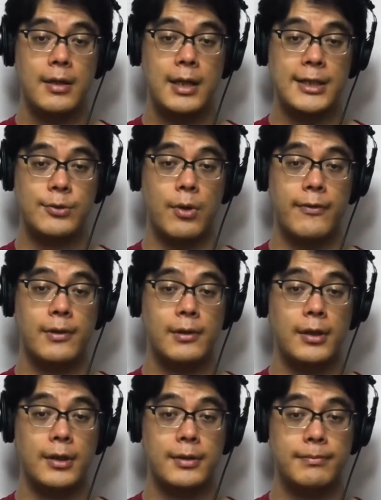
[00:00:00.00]
It's worth a
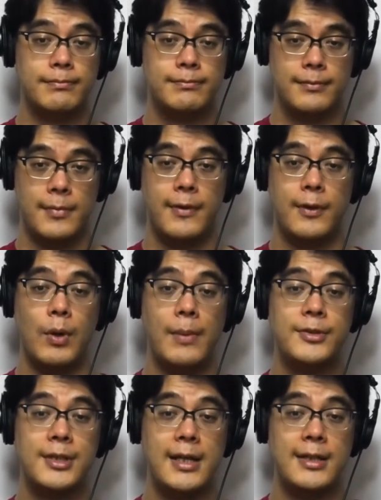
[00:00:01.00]
look. The
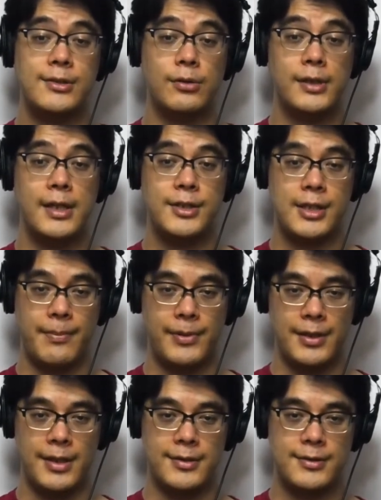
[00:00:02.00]
website is only in
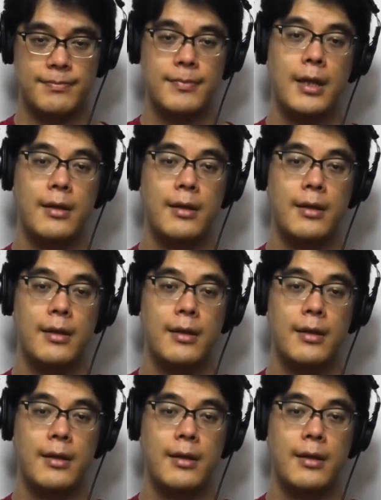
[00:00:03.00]
Japanese.